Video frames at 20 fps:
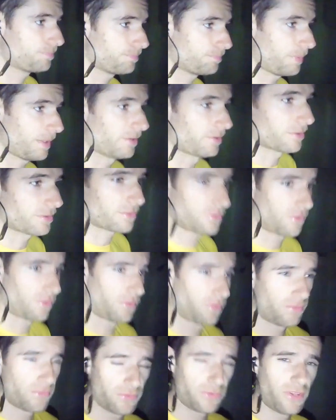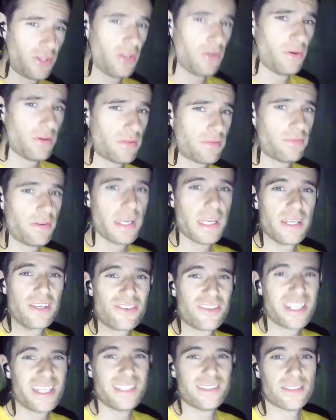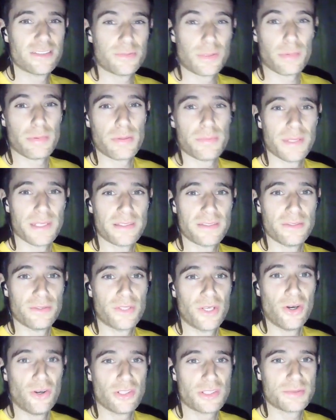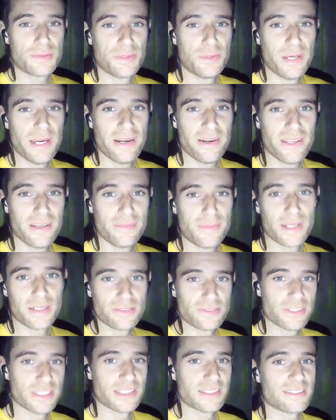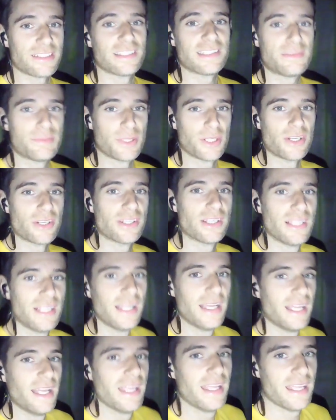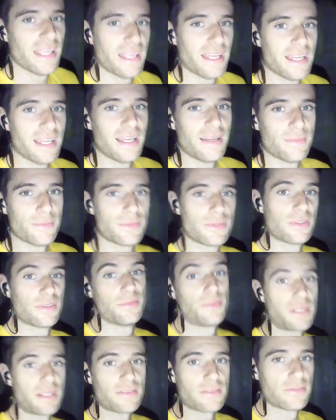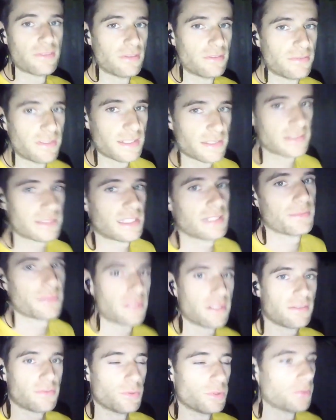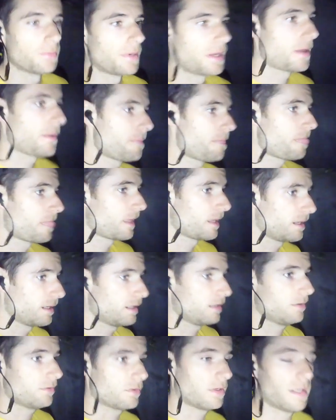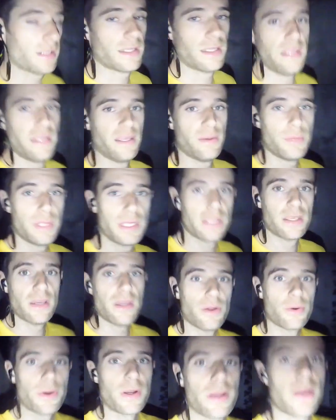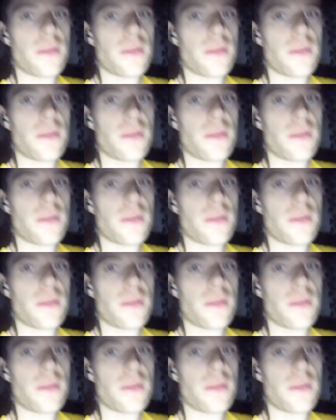about 2 or 3 degrees, it's probably a bit too cold to be wearing it, but I was really excited to put it on. So I'm just going to have to run fast to keep myself warm. Right, here we go.